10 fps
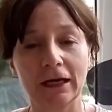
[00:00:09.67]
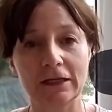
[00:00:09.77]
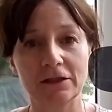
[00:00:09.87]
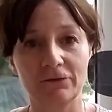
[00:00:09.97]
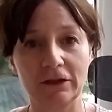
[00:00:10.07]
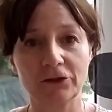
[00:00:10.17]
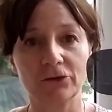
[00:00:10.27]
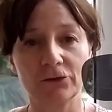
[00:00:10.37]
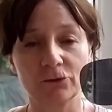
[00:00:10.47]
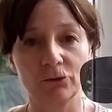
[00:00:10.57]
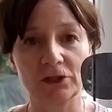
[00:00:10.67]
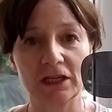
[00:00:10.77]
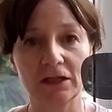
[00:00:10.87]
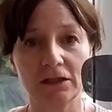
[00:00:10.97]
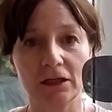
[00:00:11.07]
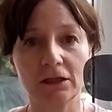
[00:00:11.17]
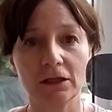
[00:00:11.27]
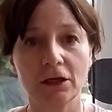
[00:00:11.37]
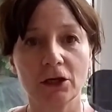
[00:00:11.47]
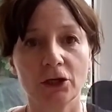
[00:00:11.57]
as the filter is rotated,
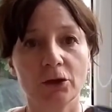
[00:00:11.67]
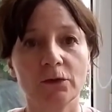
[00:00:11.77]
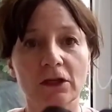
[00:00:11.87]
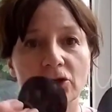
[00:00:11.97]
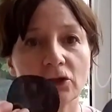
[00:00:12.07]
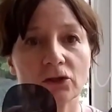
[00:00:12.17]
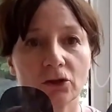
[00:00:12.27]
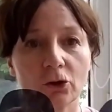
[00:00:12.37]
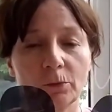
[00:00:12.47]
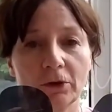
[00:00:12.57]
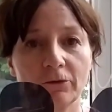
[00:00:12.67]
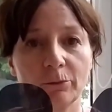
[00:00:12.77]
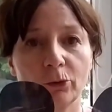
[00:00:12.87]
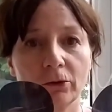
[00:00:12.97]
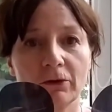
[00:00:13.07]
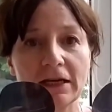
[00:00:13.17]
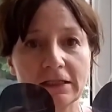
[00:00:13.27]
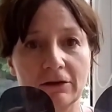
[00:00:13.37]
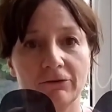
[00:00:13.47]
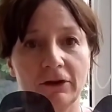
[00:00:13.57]
using just a couple of
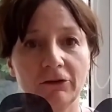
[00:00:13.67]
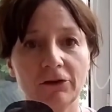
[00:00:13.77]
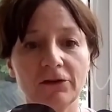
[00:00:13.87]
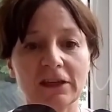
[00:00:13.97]
polarizing filters,